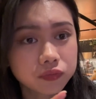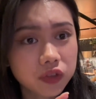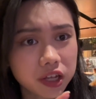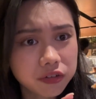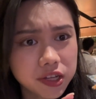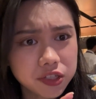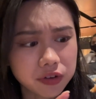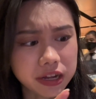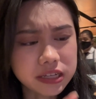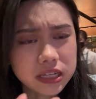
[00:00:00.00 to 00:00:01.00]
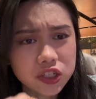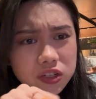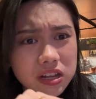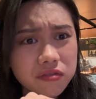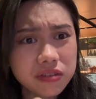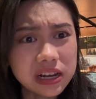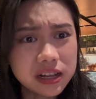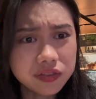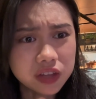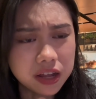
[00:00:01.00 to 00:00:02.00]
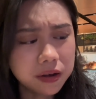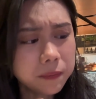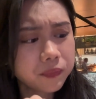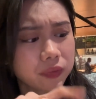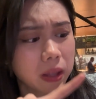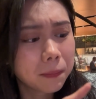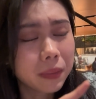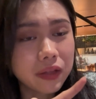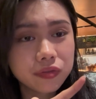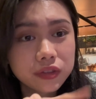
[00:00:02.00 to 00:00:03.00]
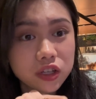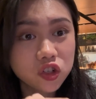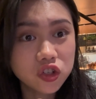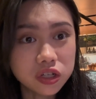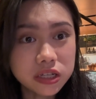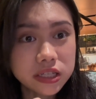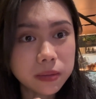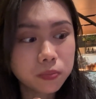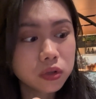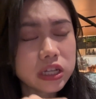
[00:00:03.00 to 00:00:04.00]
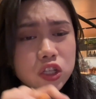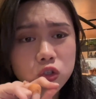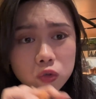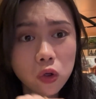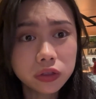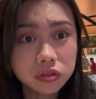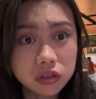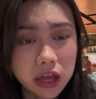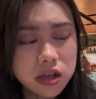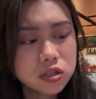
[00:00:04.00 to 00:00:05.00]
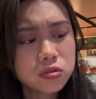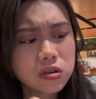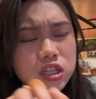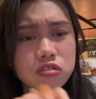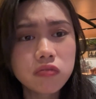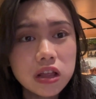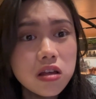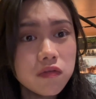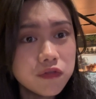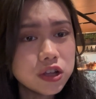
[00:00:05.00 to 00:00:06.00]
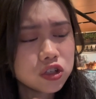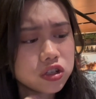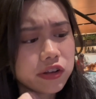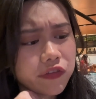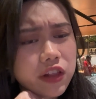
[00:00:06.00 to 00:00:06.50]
The crust, right, is actually really thin, but the cheese they put is so thick, so it's really rich in